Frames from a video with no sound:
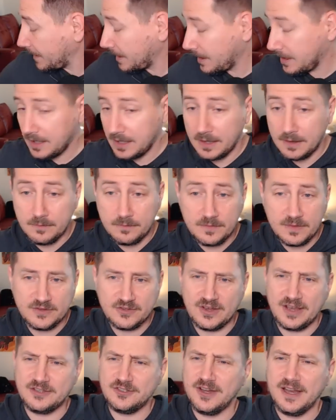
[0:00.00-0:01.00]
Um,
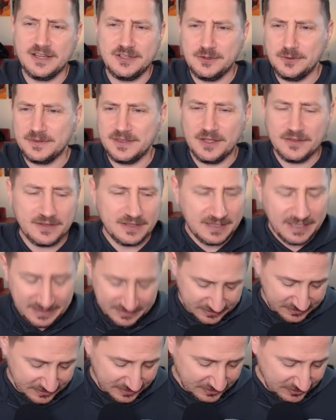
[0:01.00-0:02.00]
so I try to do without the
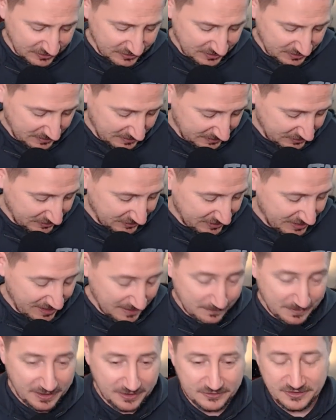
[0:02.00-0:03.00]
glasses. I just, I just
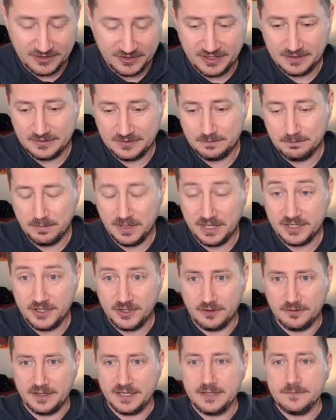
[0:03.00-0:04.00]
can't. My eyes are getting buggy
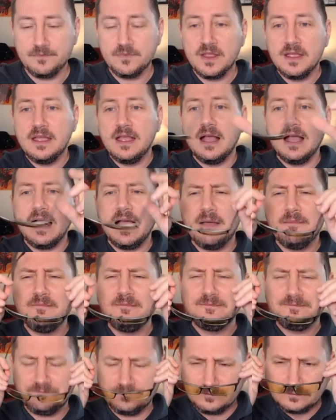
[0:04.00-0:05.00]
already. Um,
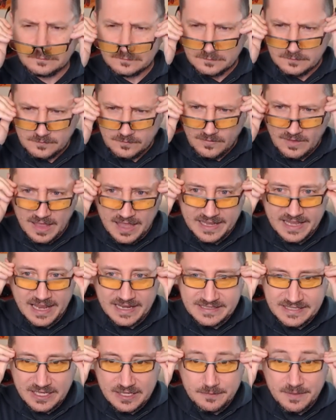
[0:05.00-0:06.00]
I gotta
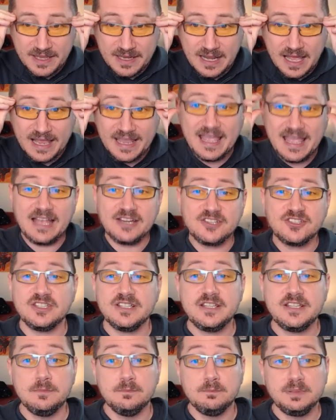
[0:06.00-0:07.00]
tell you, man. I
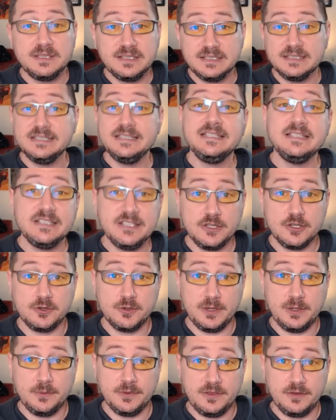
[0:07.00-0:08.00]
actually completely
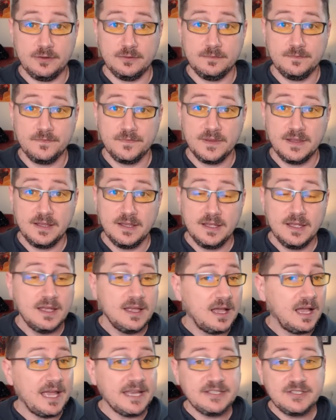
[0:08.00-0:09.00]
agree with you.
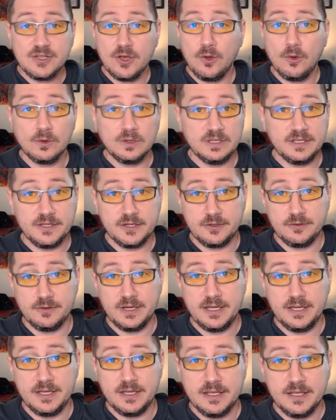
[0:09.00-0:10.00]
I totally
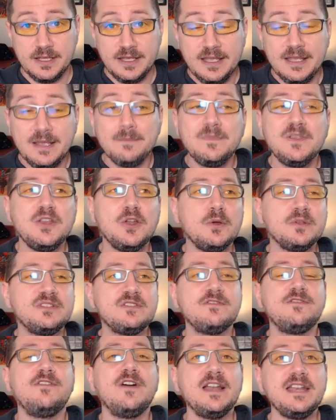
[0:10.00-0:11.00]
agree. You know, it's
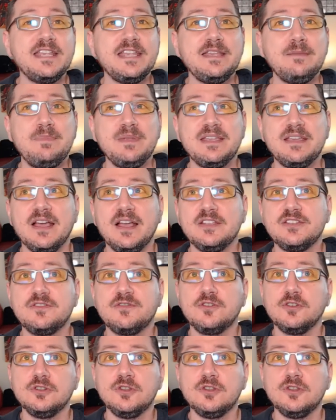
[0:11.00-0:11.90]
funny because for a